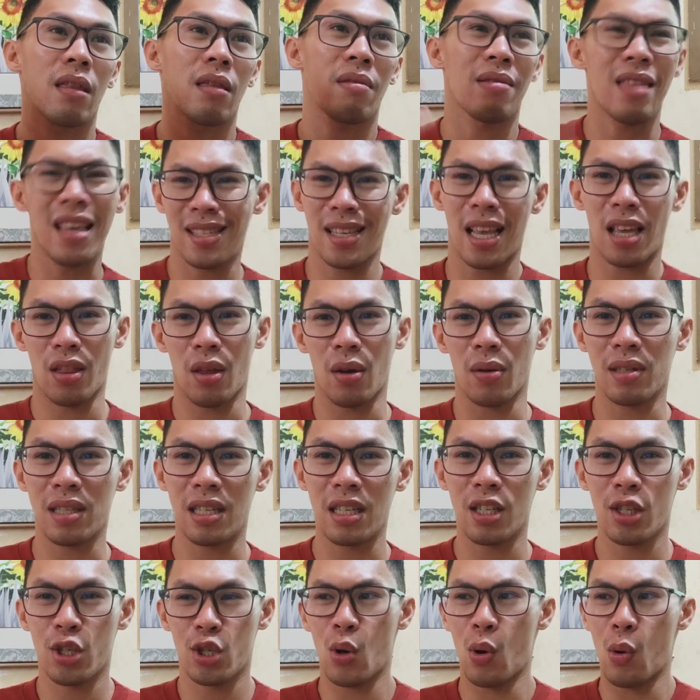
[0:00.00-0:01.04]
things like
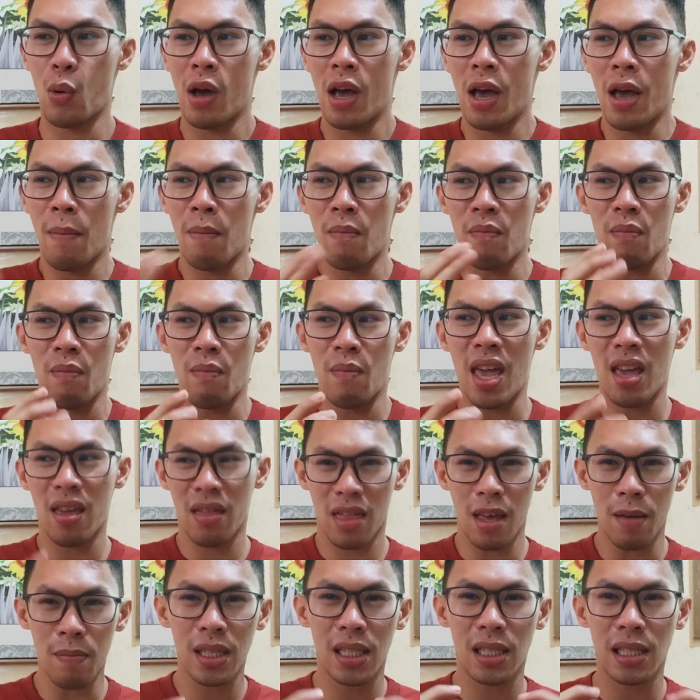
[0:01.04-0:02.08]
those. So make
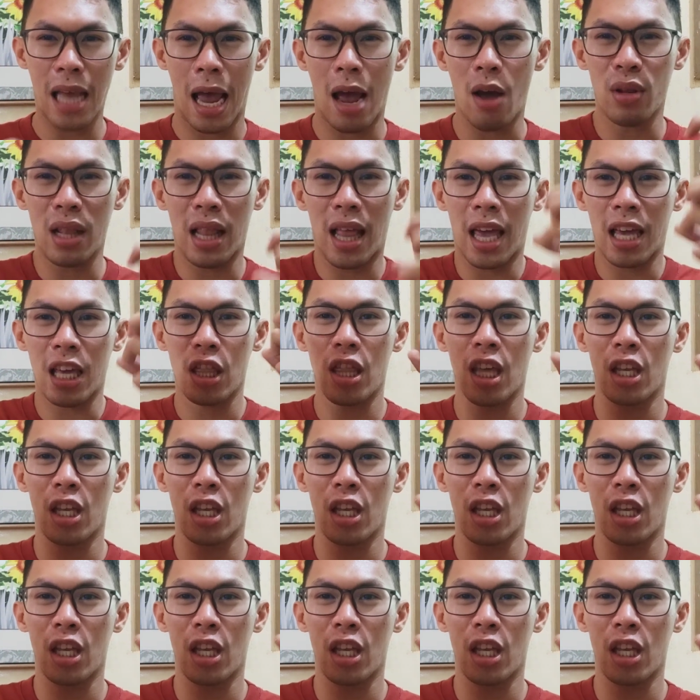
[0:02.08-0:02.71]
them sound like